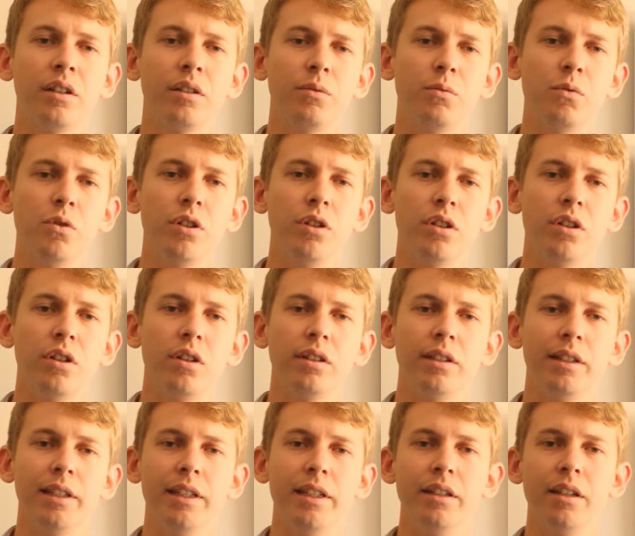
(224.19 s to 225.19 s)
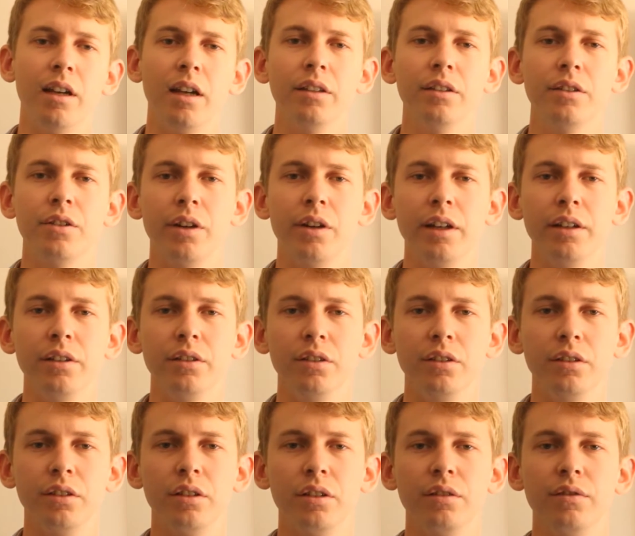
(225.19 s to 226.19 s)
would not lead other traders
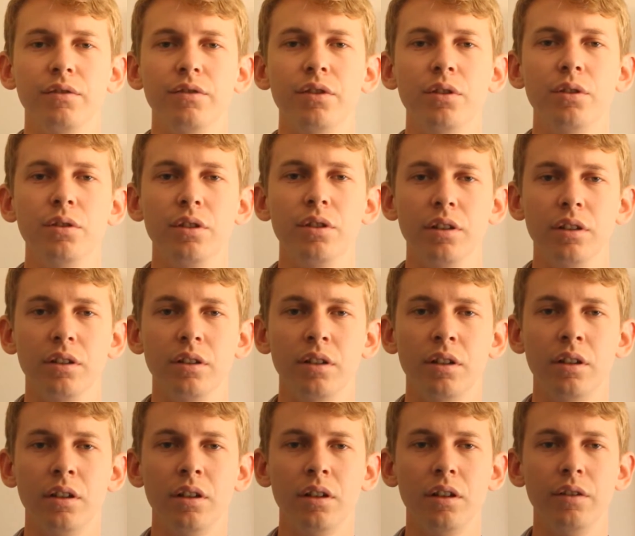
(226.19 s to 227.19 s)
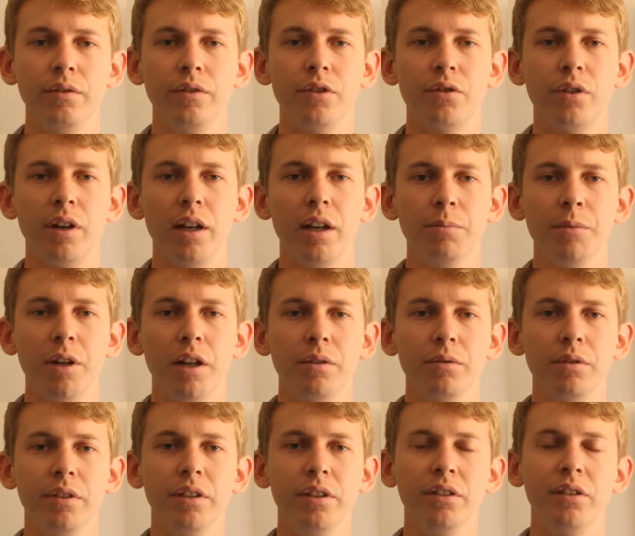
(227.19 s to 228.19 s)
into confusion of the trademark
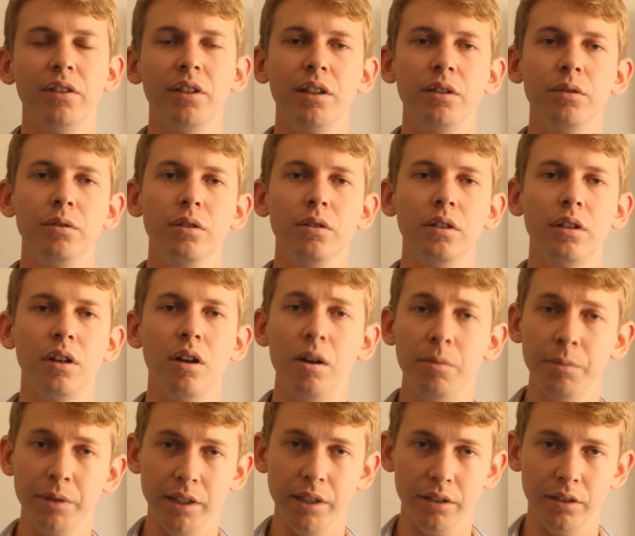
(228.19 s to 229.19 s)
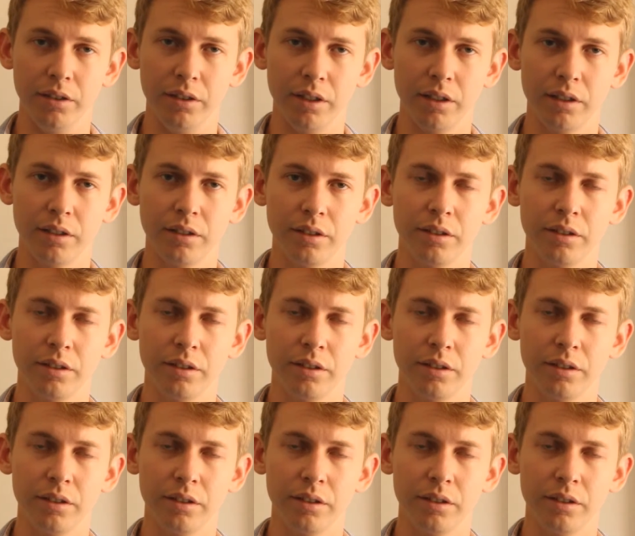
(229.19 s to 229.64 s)
with a single common insect.